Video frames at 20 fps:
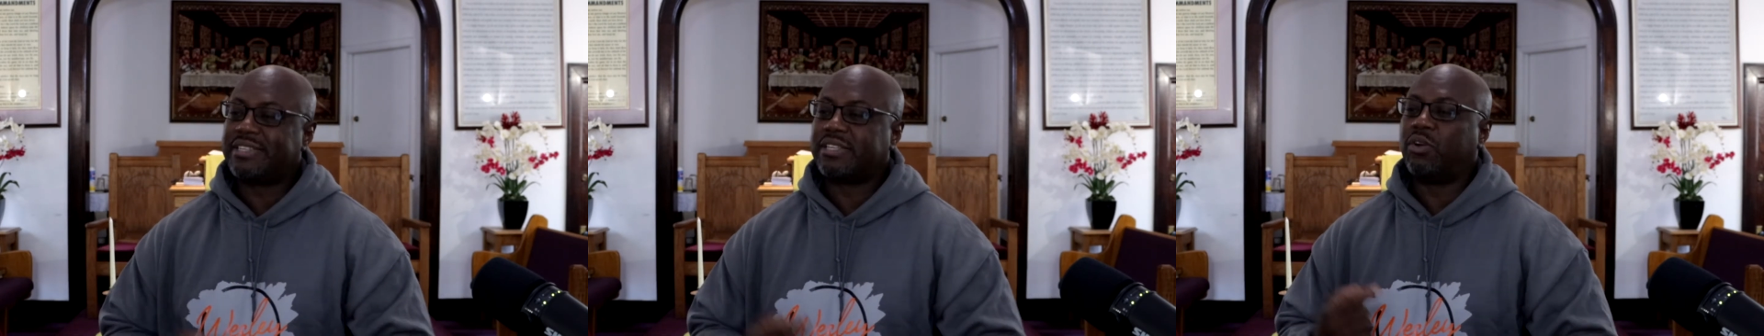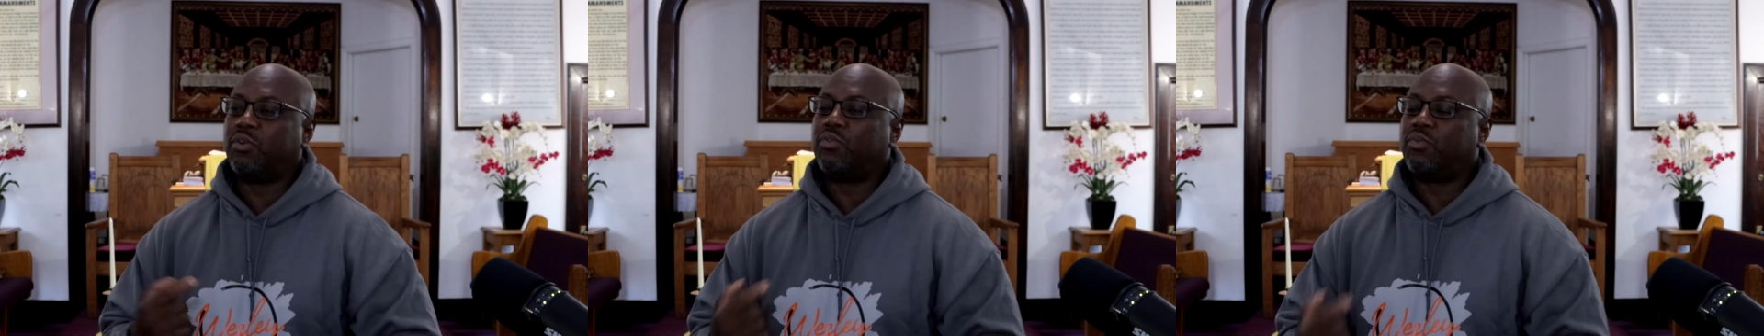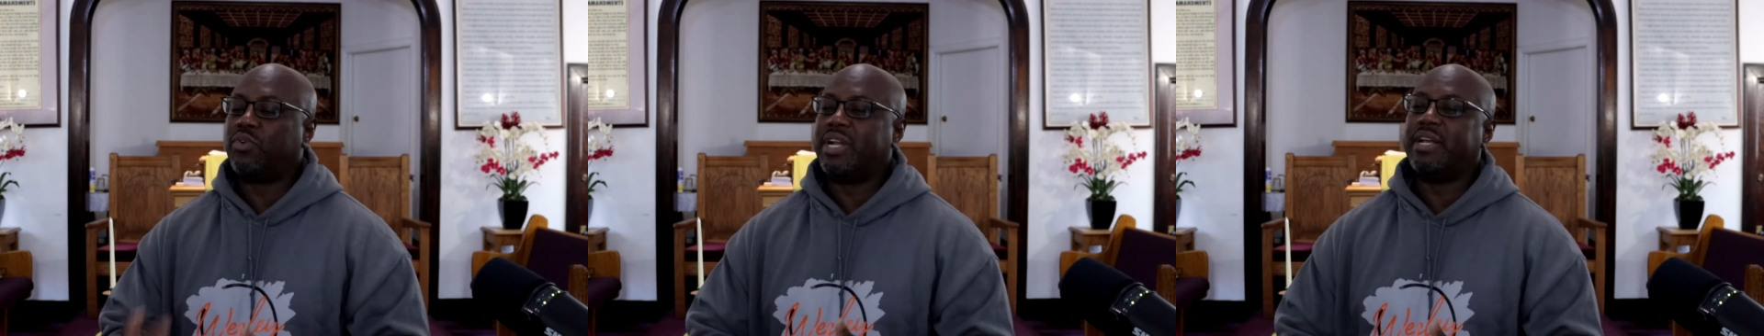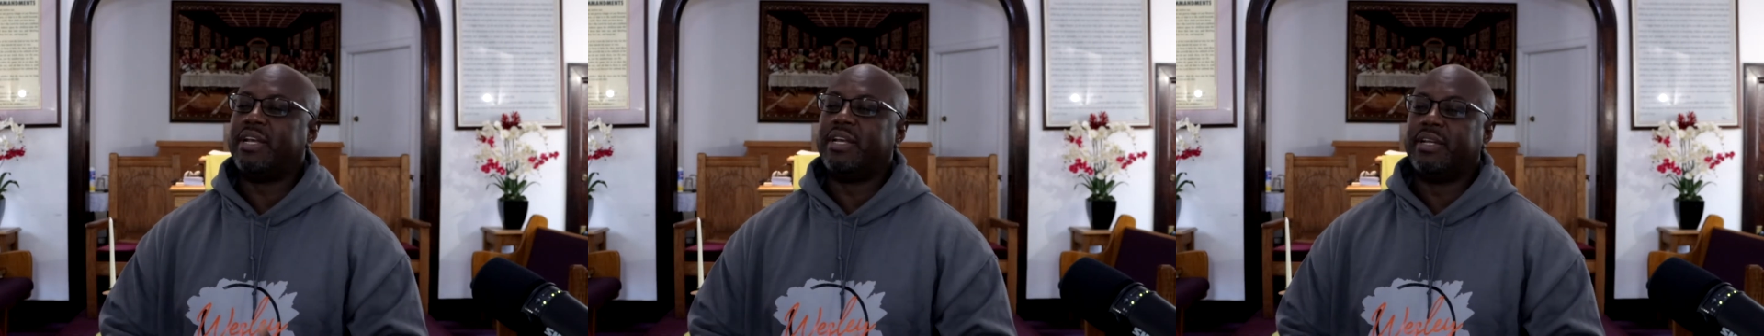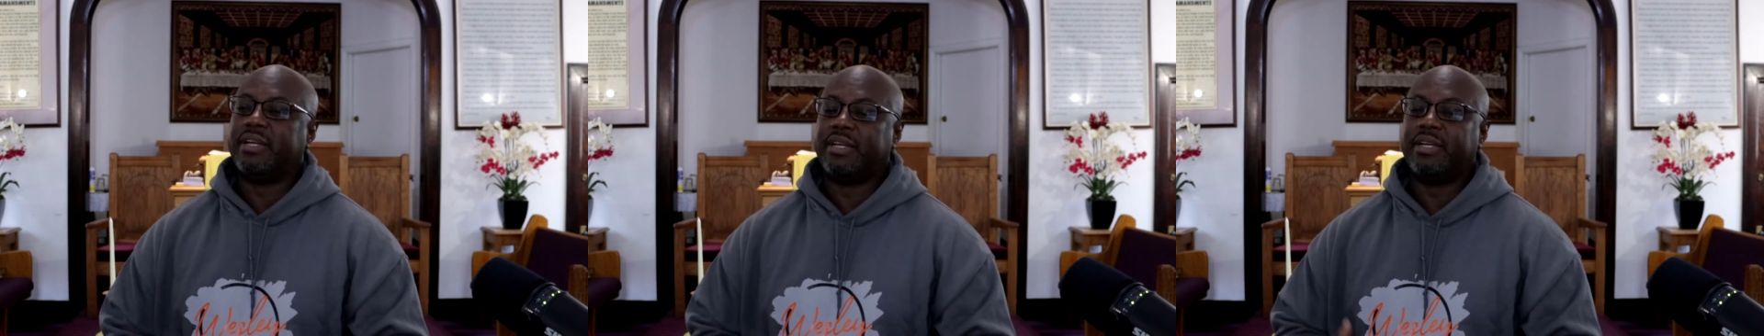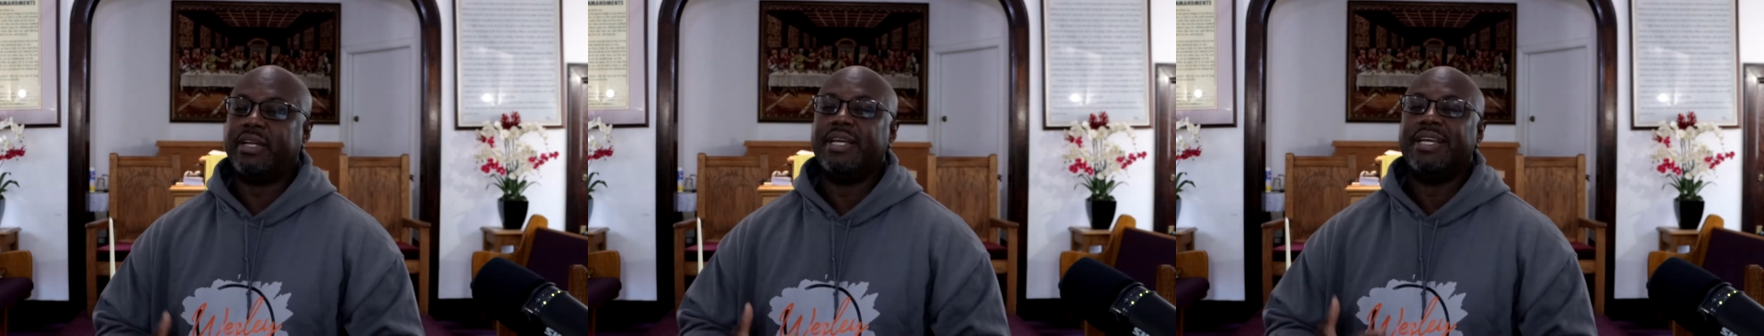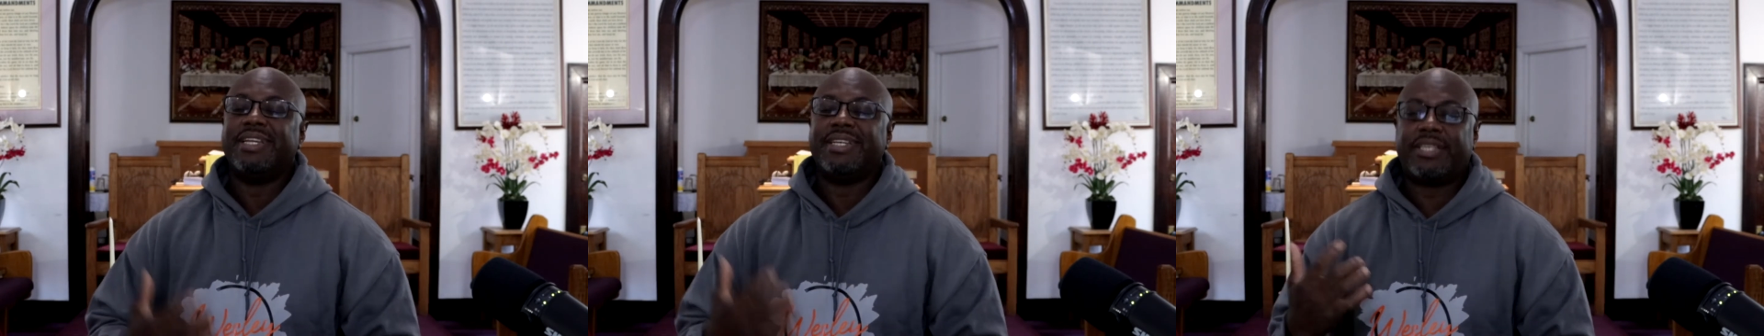
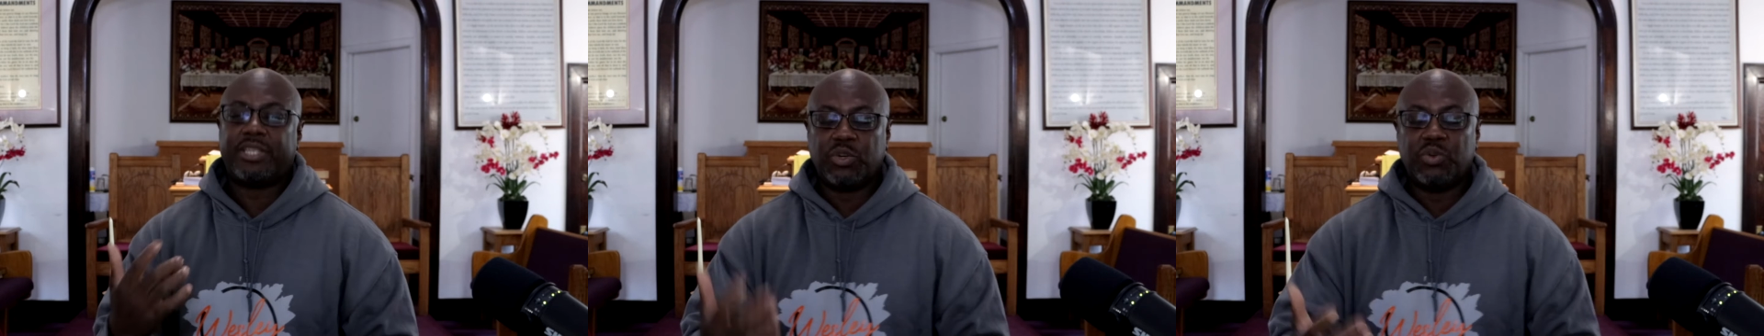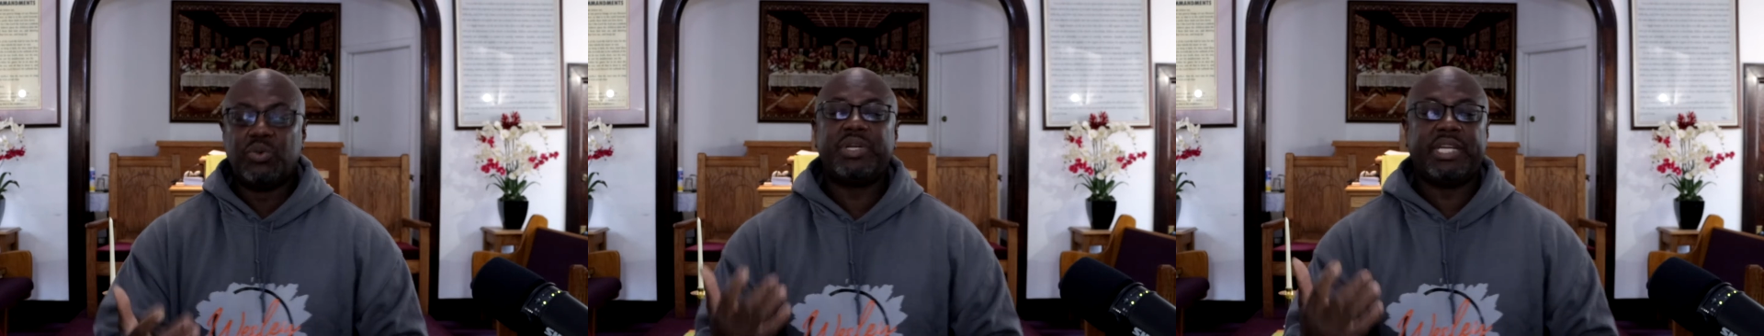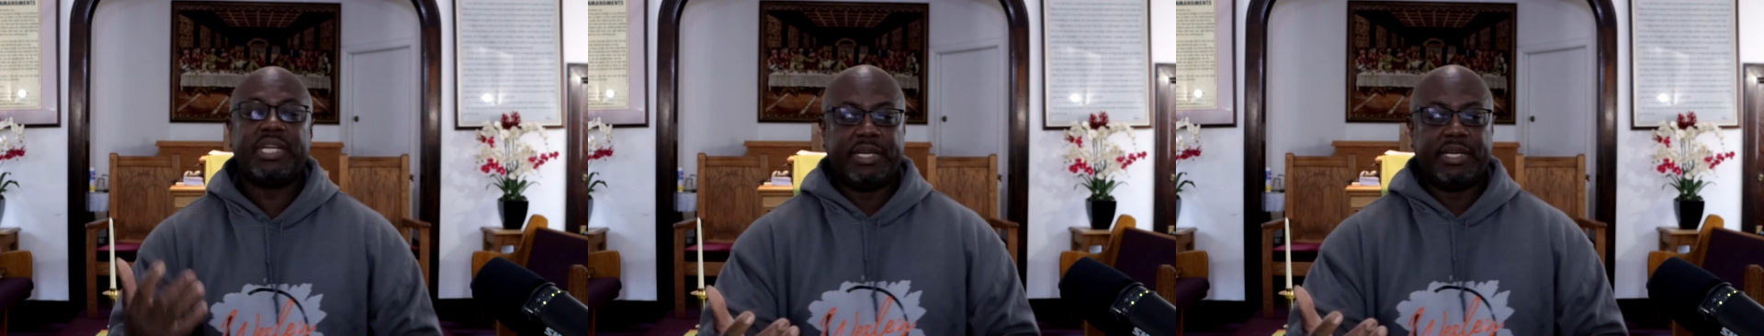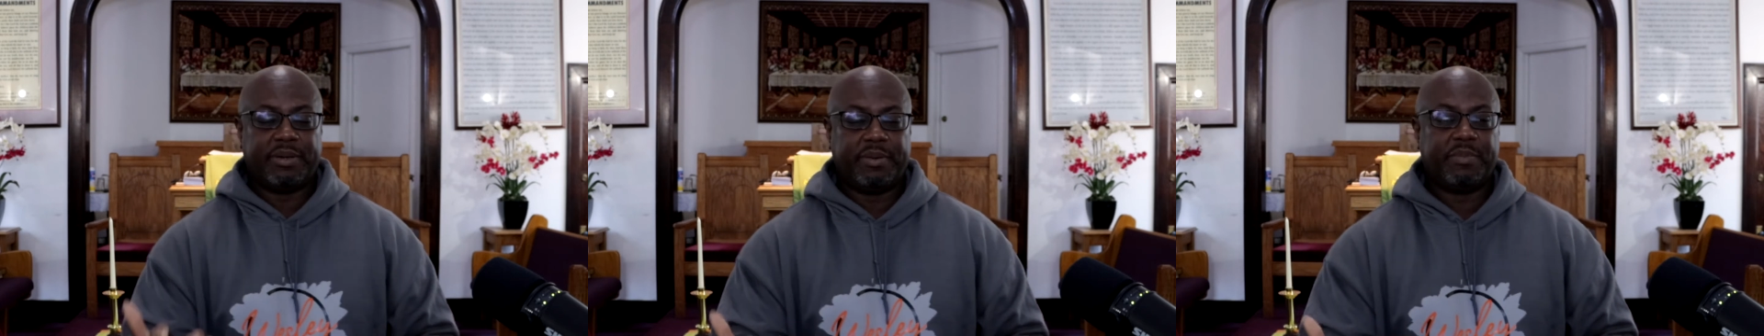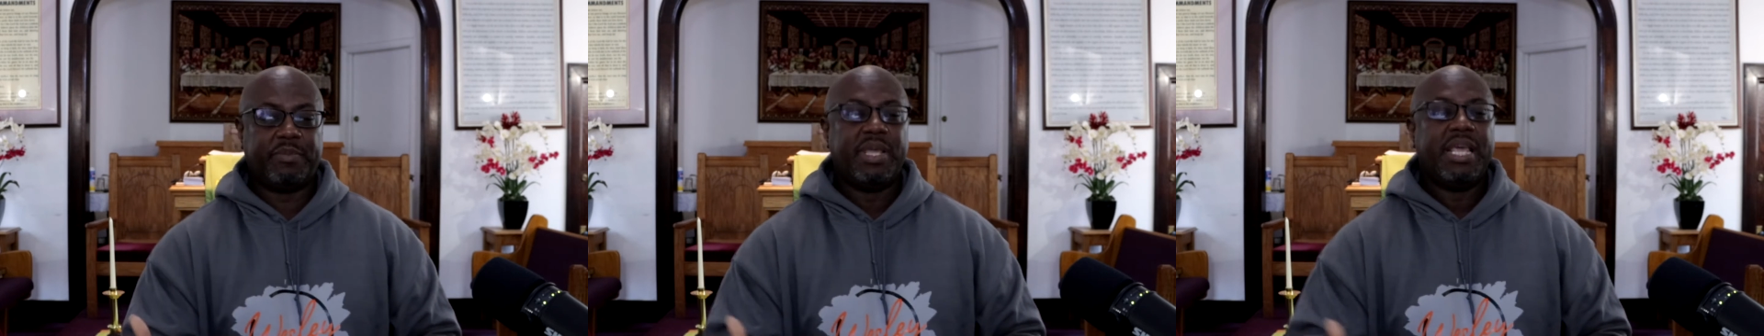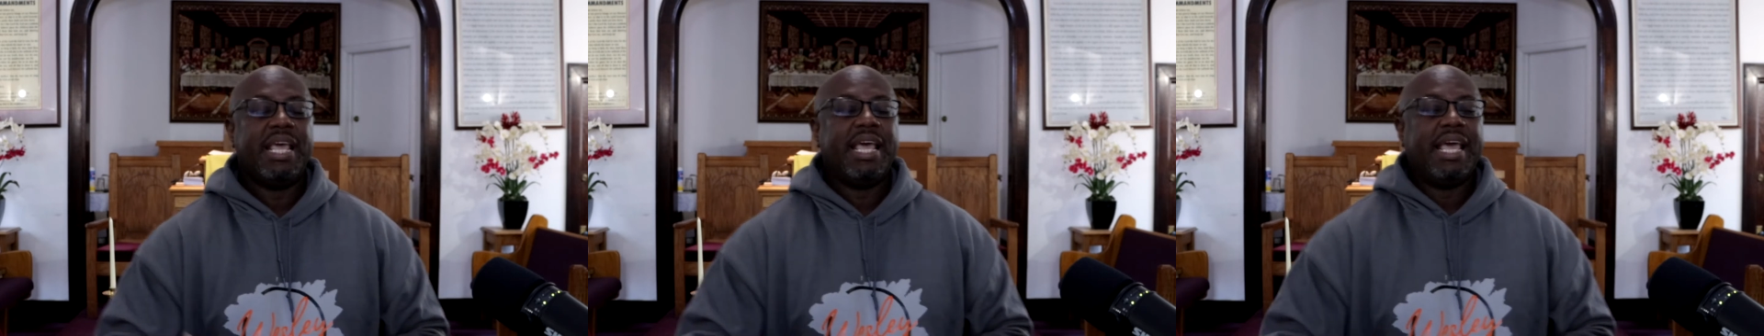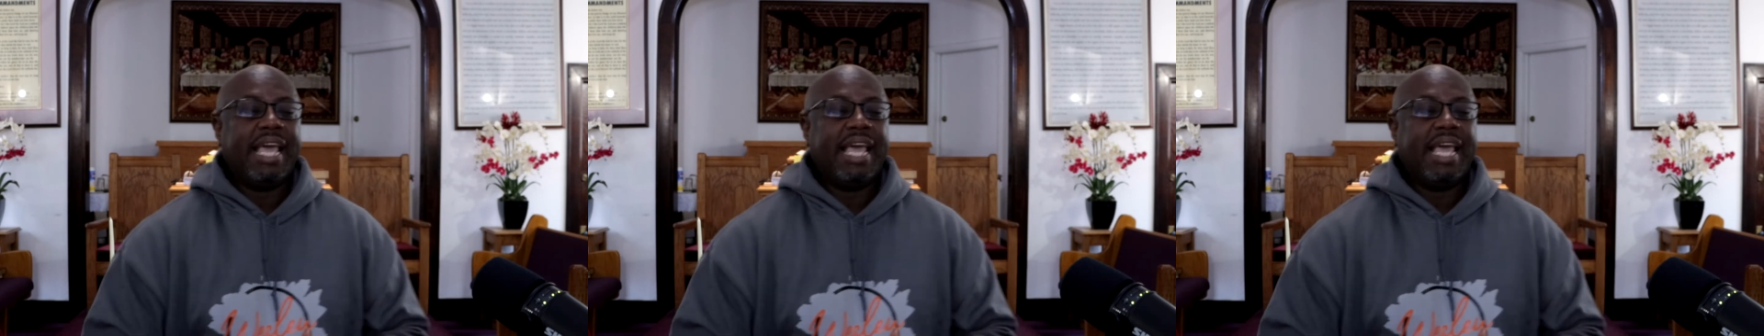surrender to him,